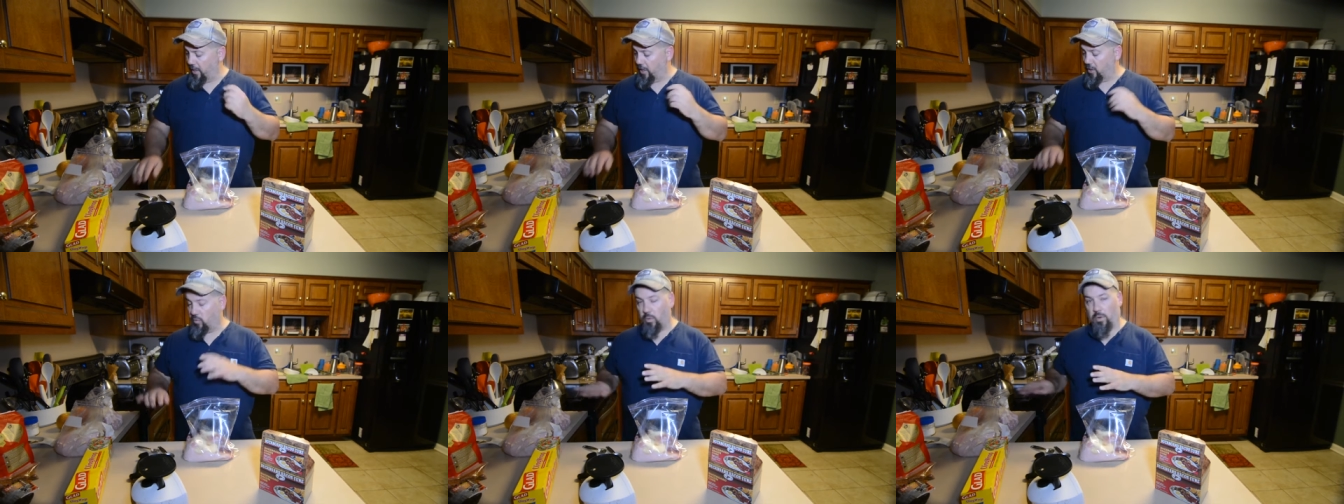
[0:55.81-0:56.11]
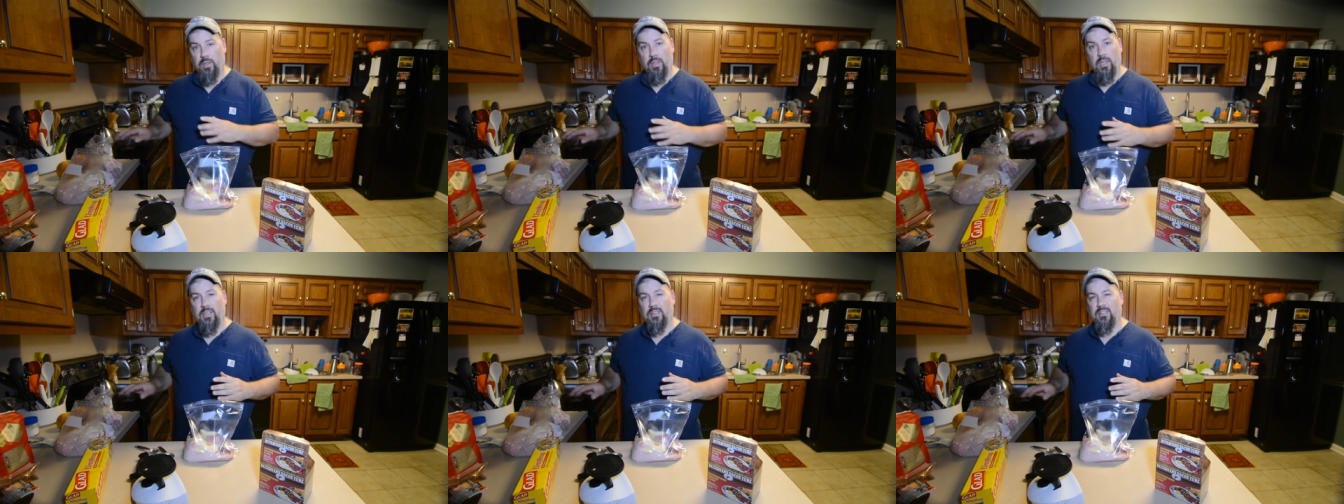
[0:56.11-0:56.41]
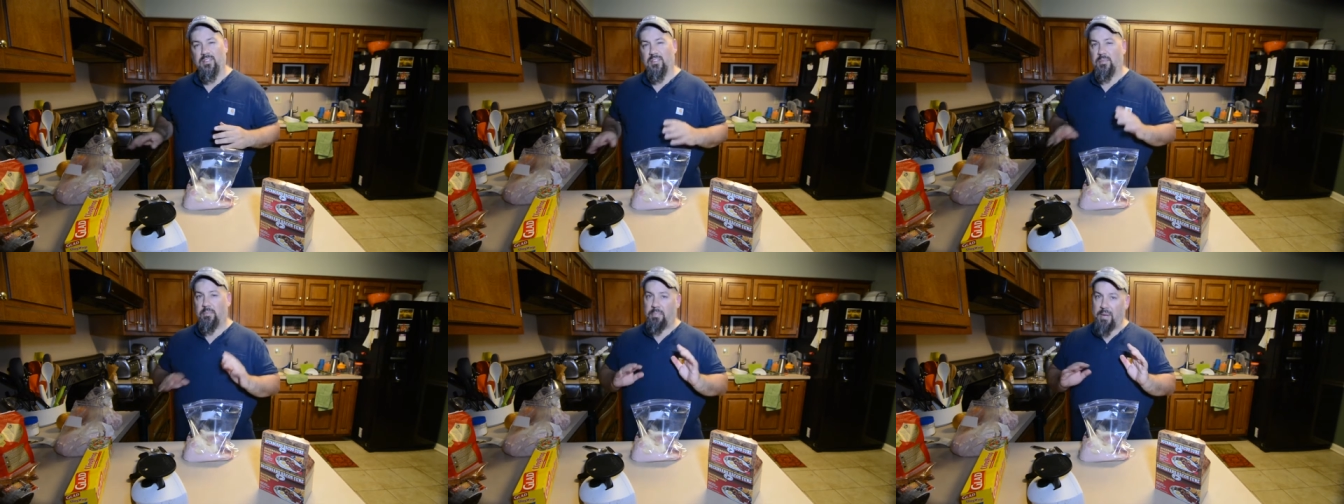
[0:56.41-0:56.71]
Each one of
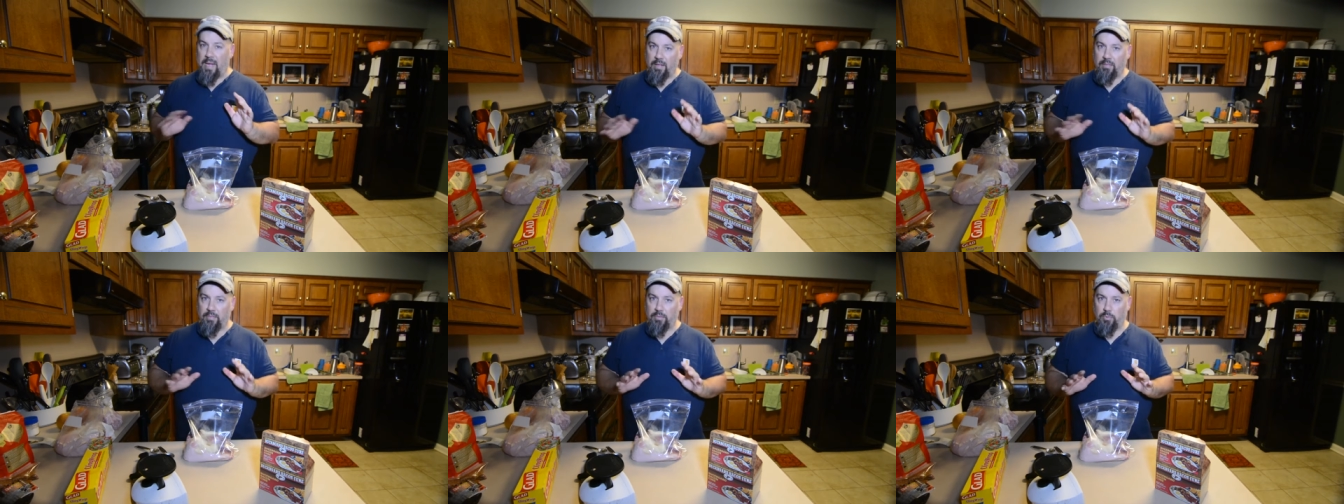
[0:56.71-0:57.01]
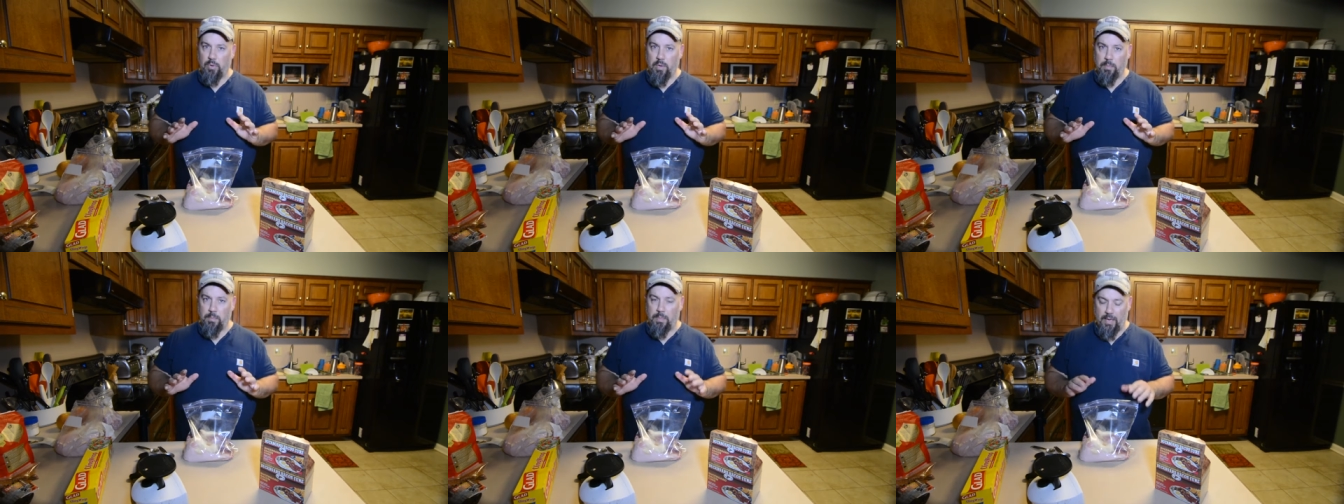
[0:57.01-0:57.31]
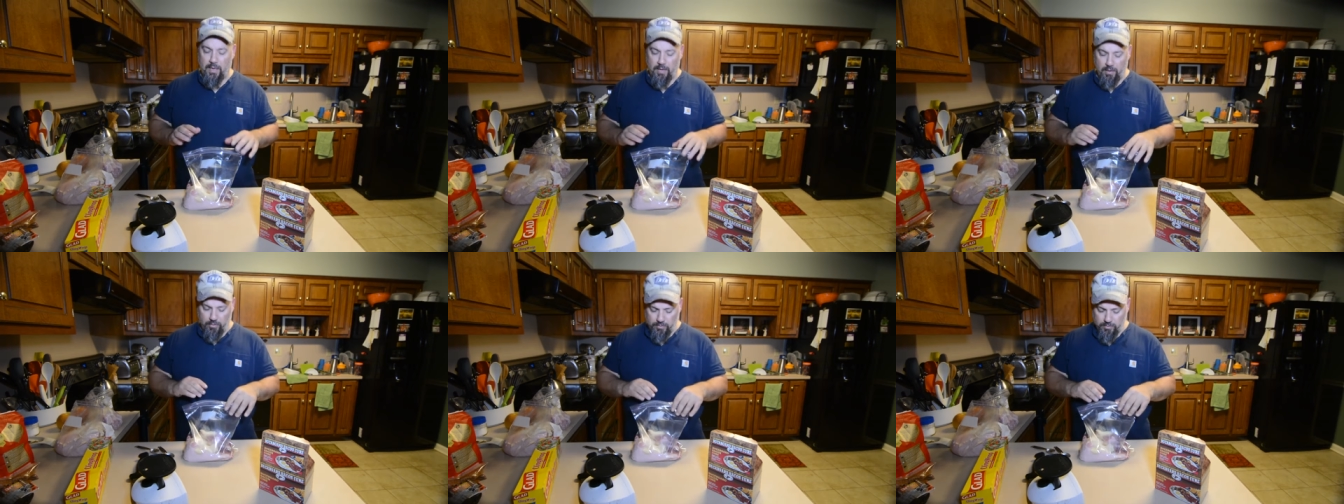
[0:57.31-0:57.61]
these is about three
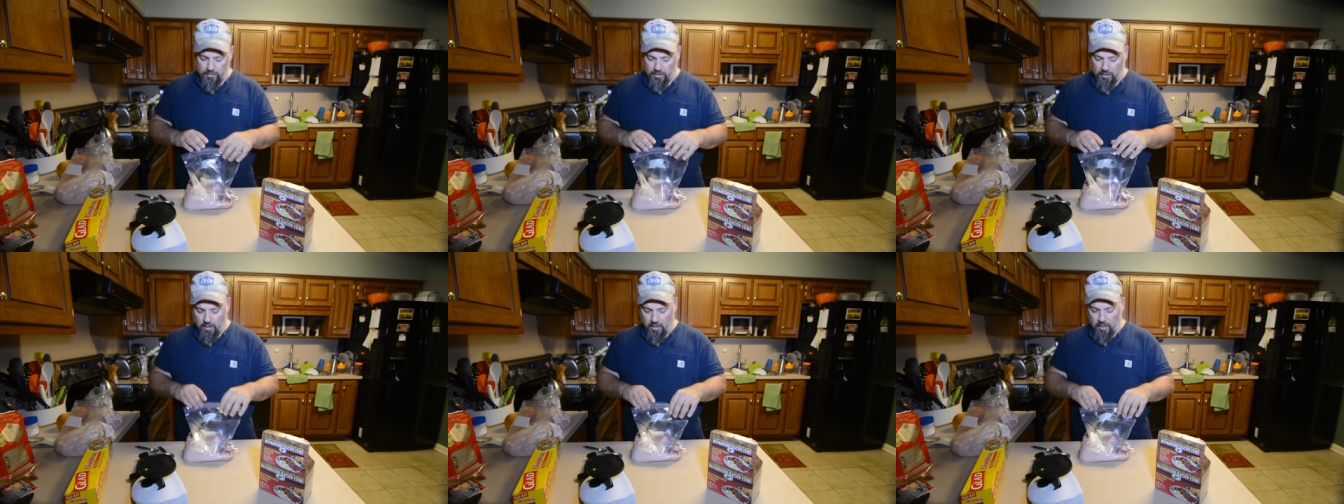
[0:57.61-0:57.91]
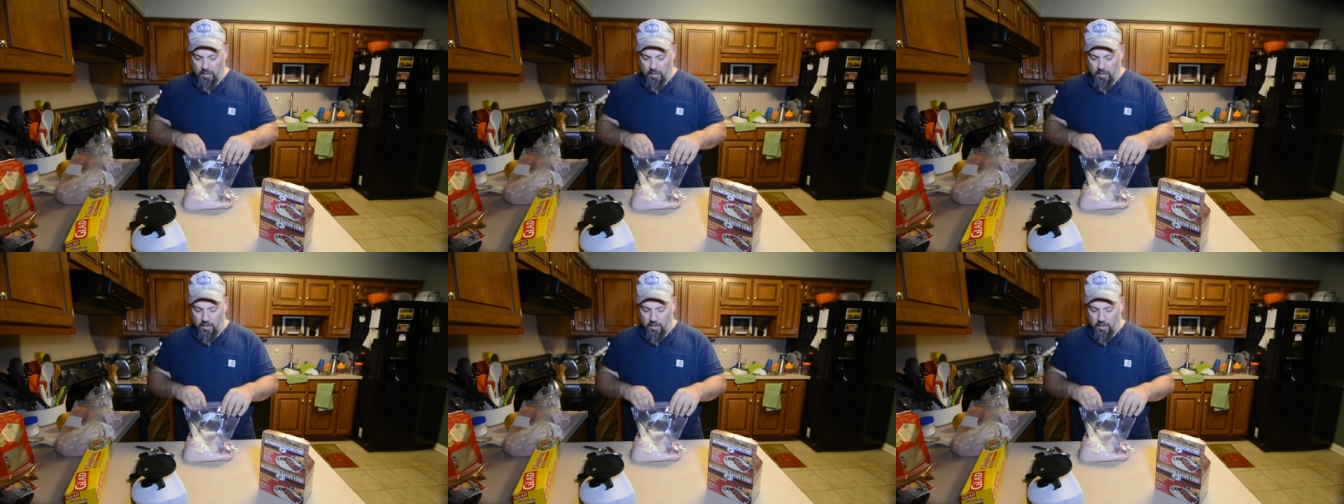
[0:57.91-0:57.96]
pounds.